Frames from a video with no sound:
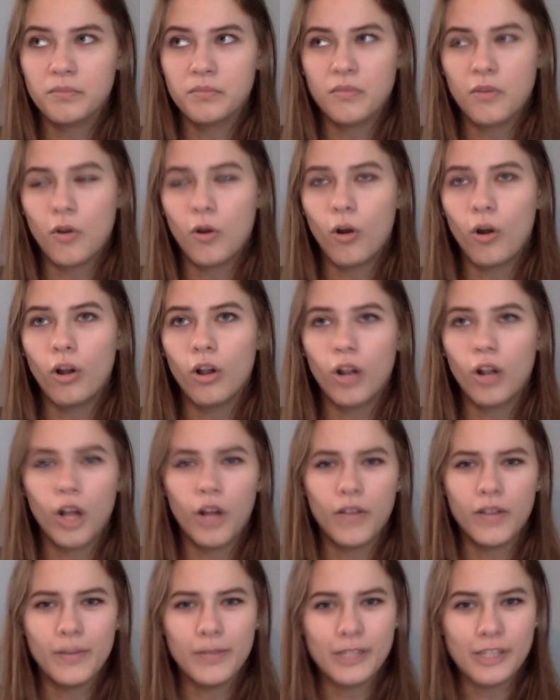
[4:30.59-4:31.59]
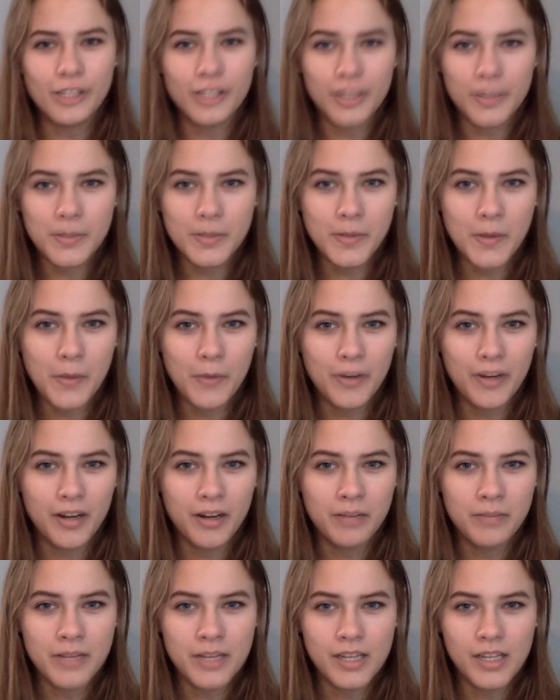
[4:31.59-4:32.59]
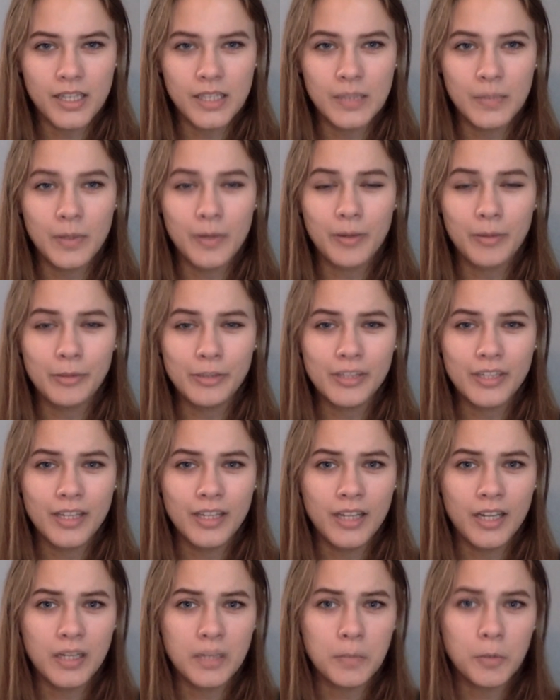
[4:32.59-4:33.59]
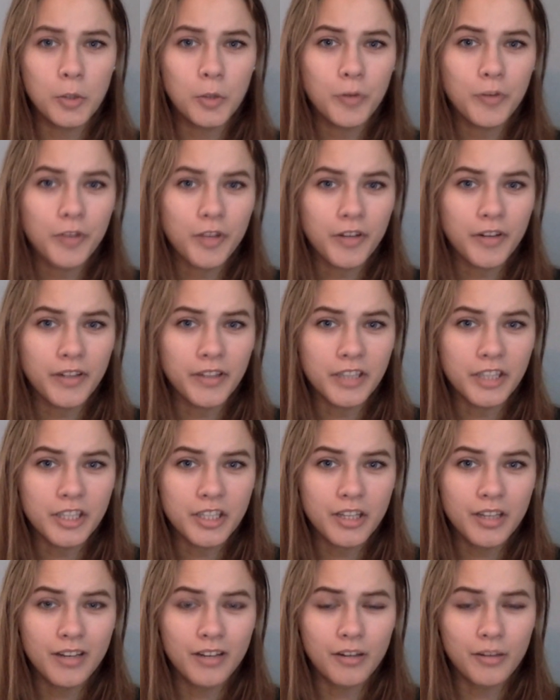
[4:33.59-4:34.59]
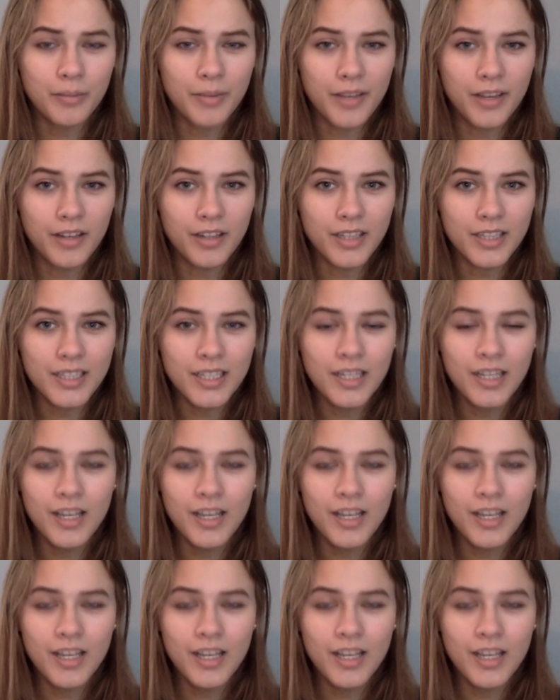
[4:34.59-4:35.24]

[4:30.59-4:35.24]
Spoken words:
all of the mission trips that we went on because we were able to connect more with our religion and our peers.